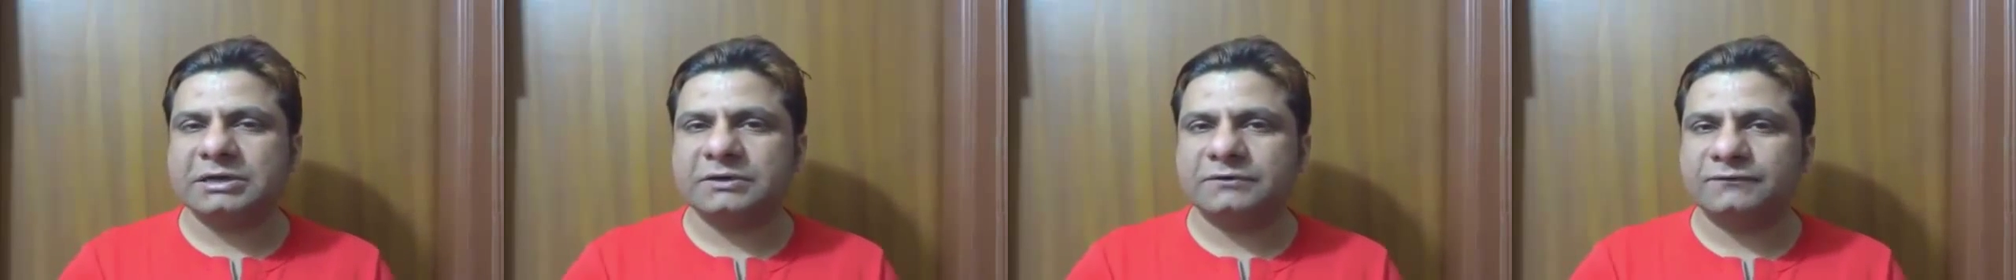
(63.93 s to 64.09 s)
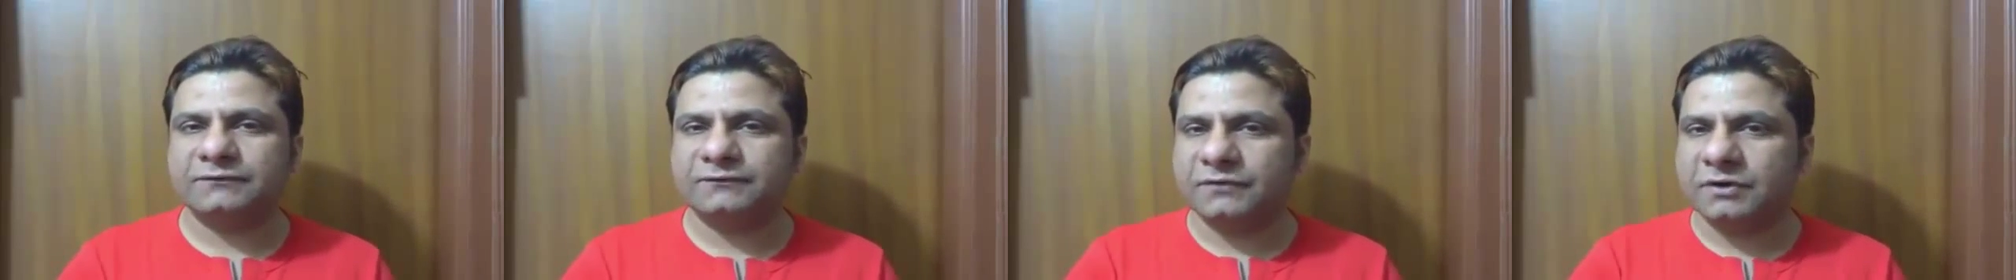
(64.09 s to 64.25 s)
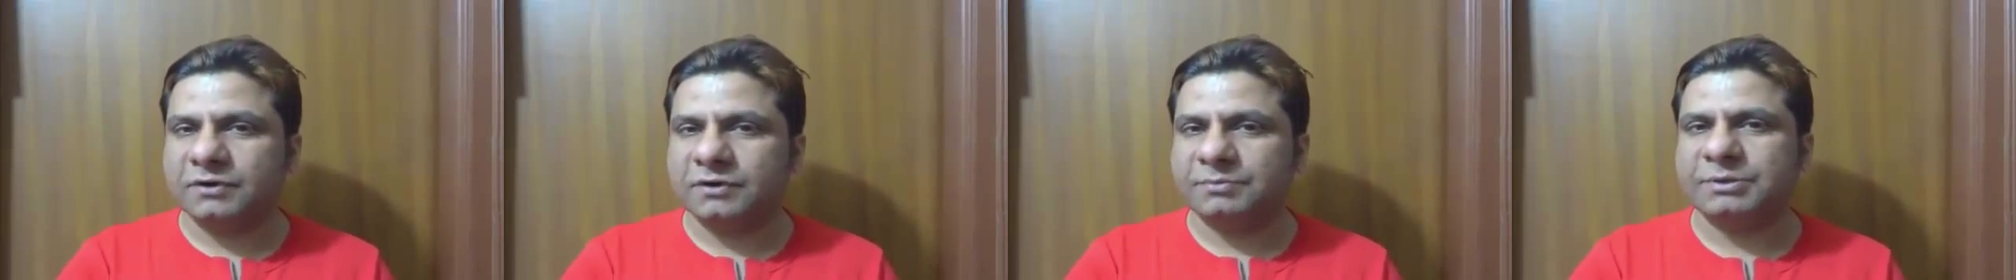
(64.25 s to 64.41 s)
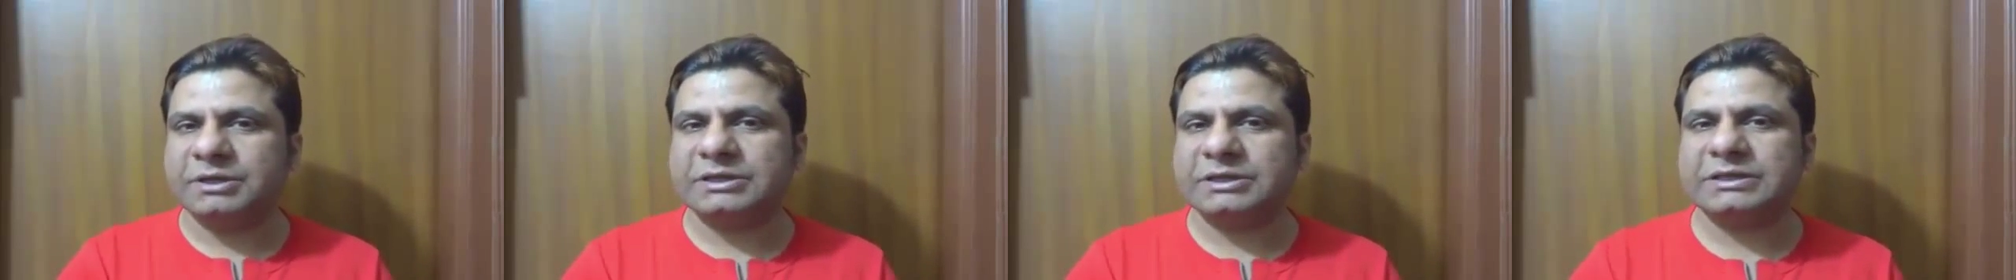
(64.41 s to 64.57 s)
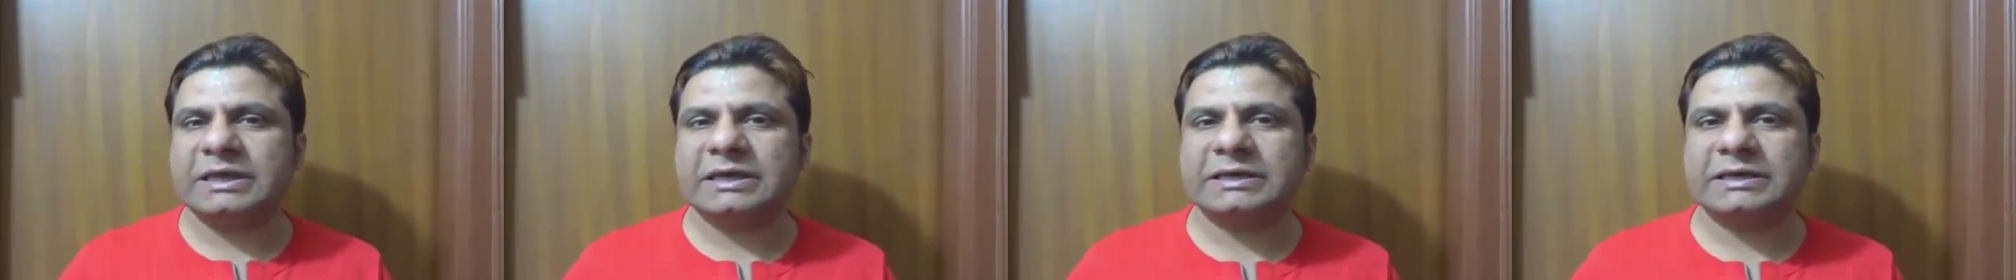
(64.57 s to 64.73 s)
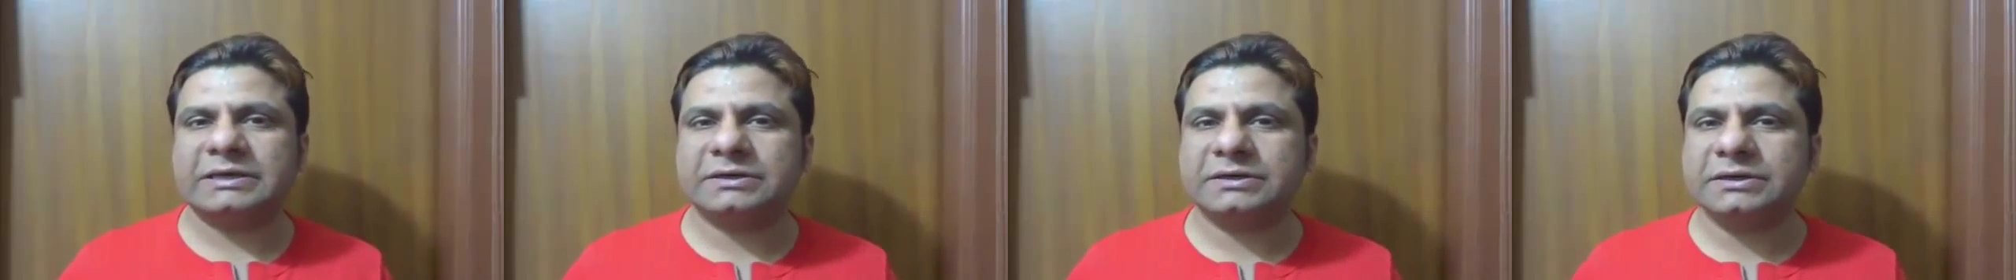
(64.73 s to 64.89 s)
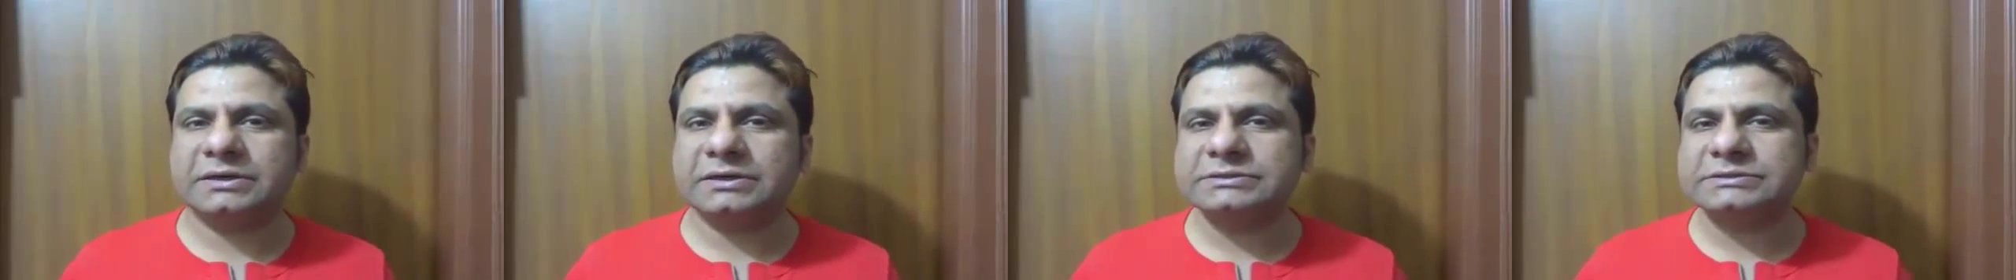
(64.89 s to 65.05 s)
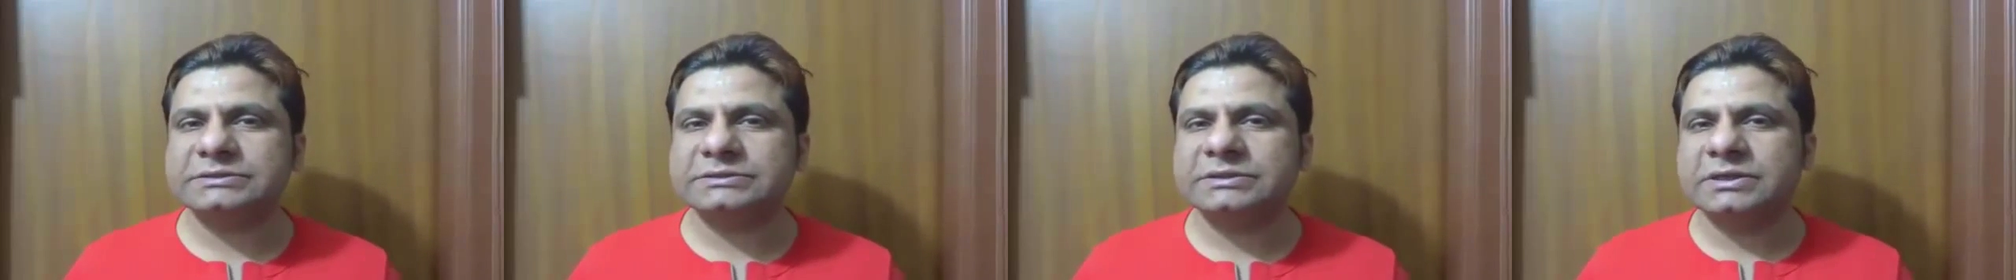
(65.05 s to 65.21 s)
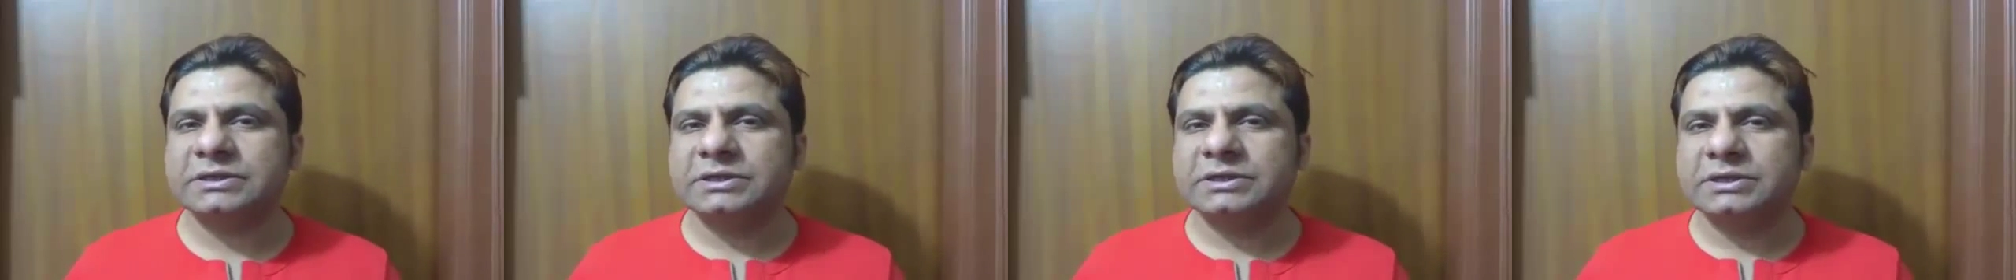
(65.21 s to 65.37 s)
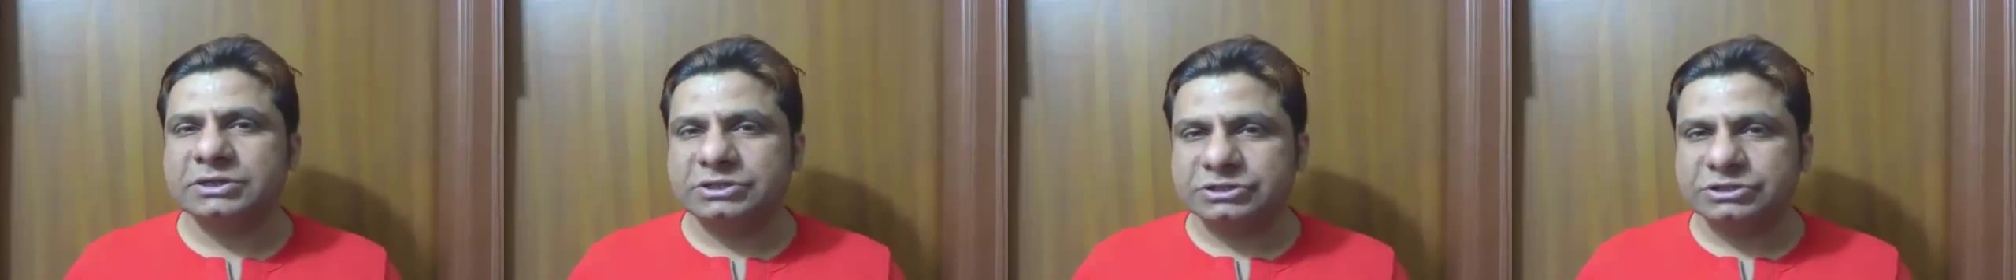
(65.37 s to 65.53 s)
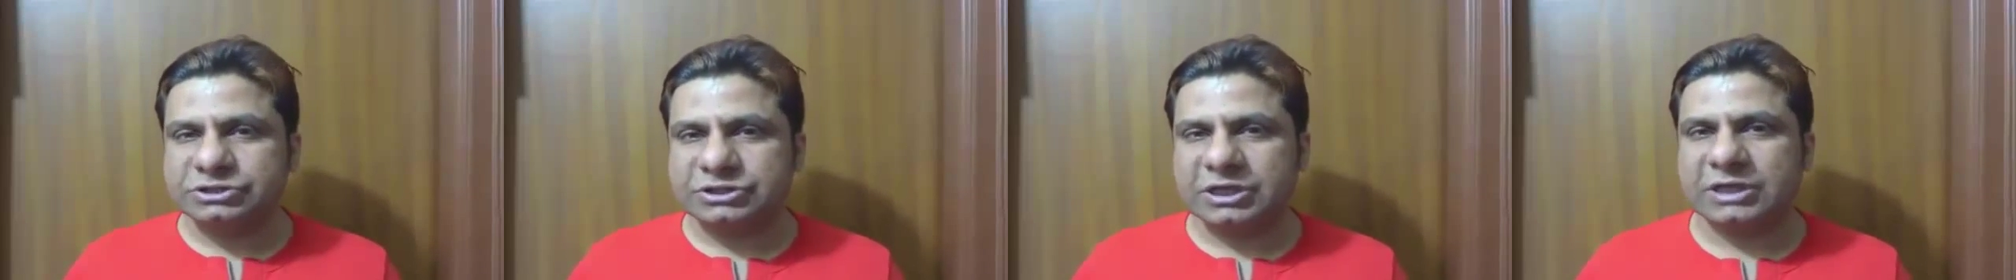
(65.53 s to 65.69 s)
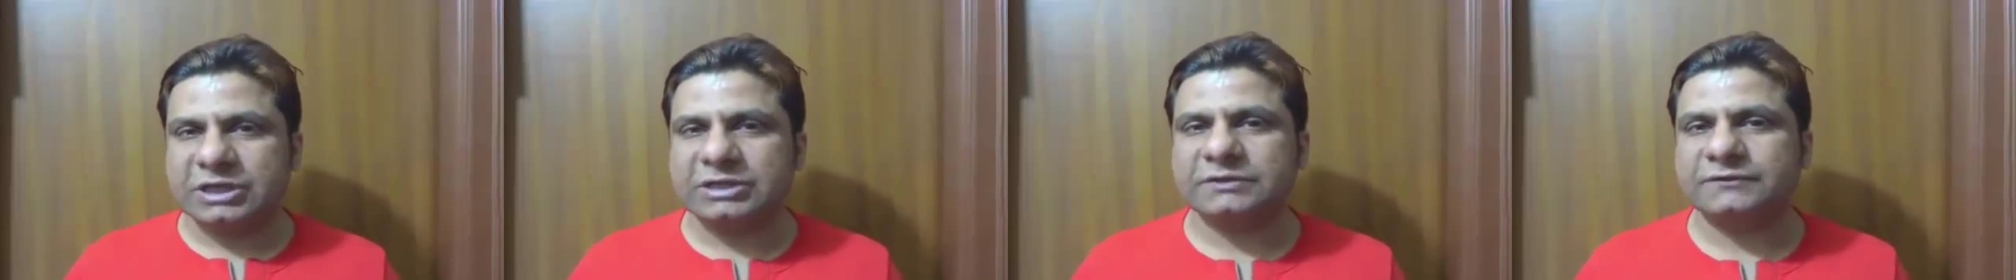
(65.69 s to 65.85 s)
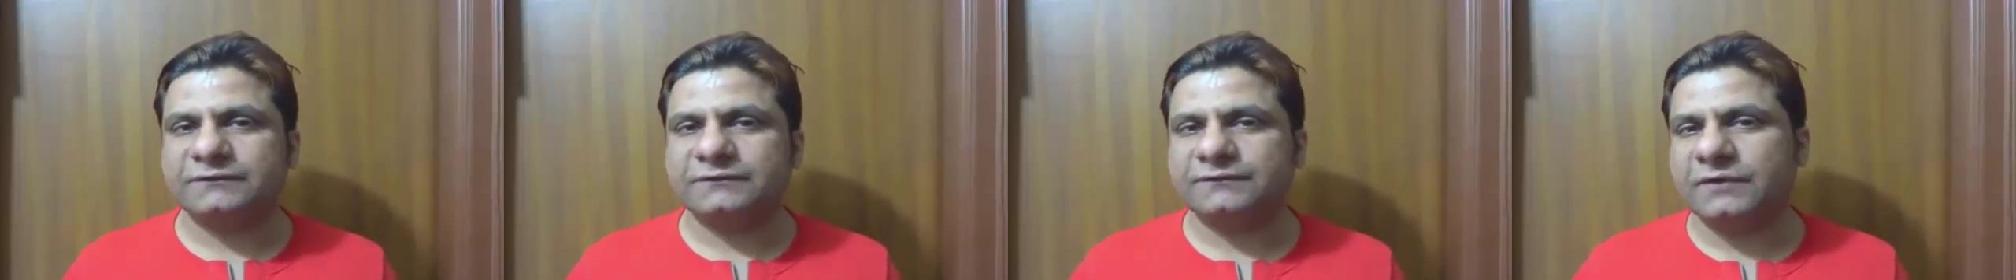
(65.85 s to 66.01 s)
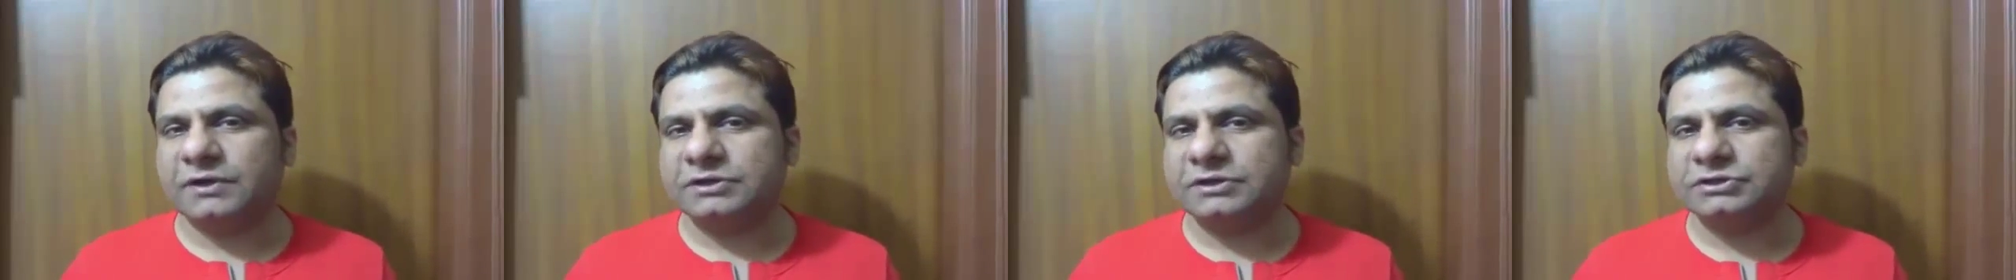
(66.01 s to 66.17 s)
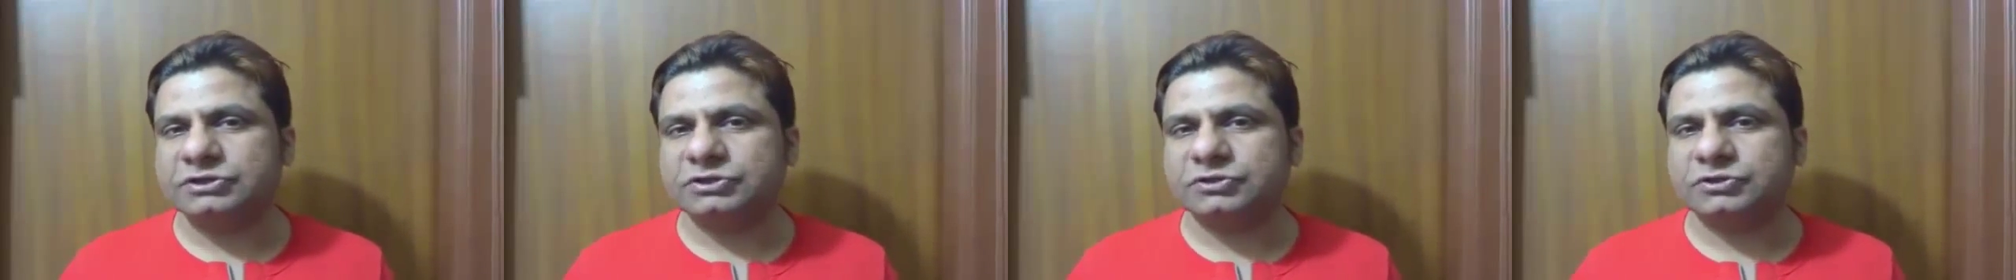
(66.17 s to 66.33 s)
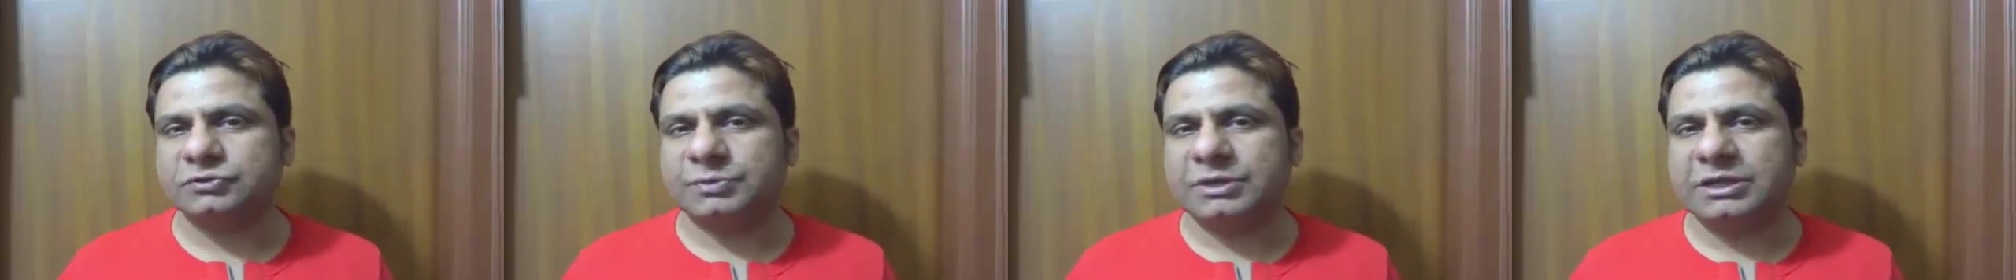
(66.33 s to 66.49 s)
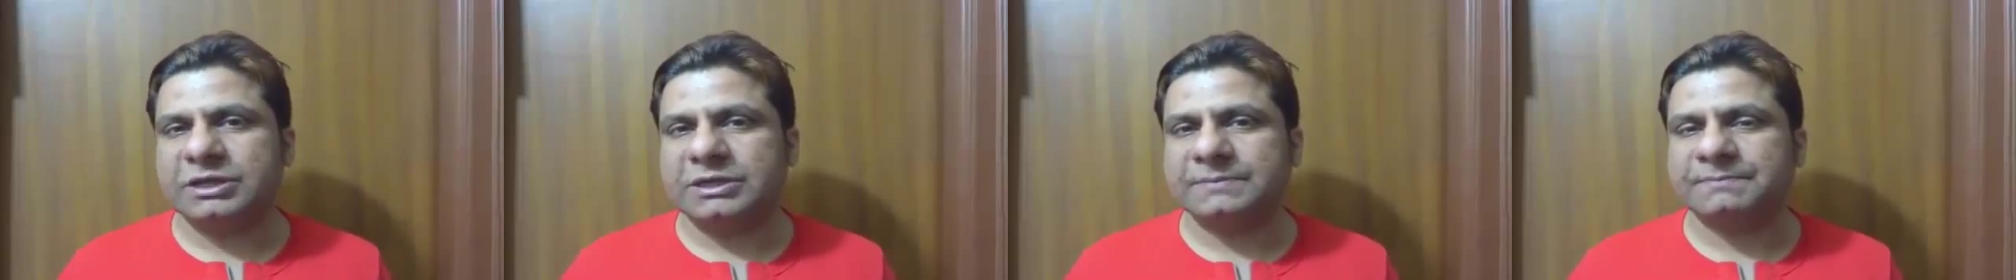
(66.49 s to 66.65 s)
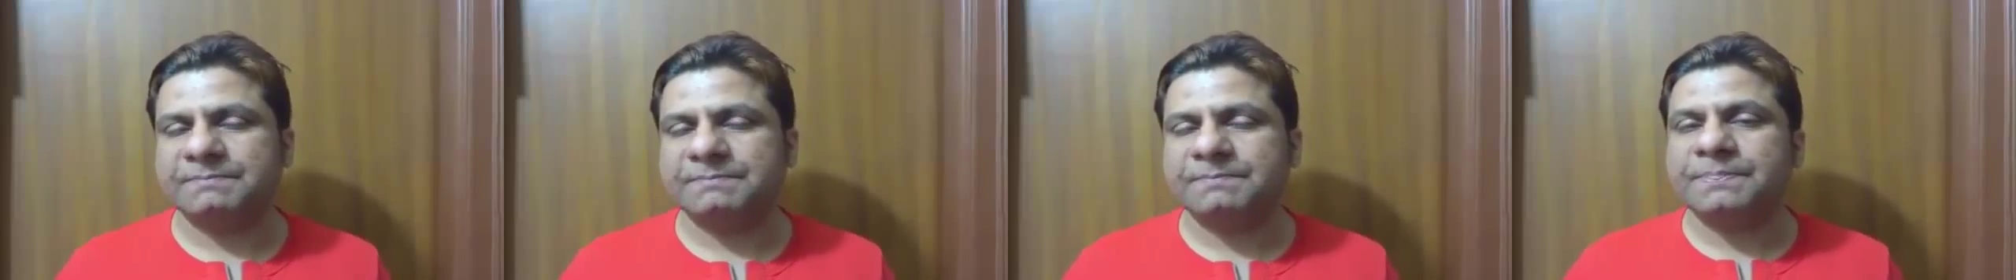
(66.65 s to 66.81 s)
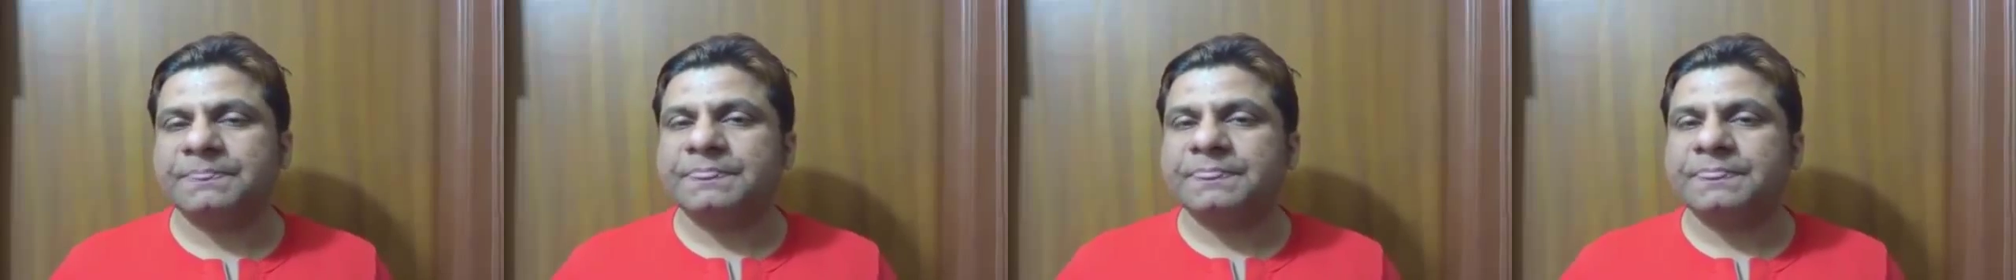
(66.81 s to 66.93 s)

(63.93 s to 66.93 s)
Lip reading: confirming that it has sent the funds to me.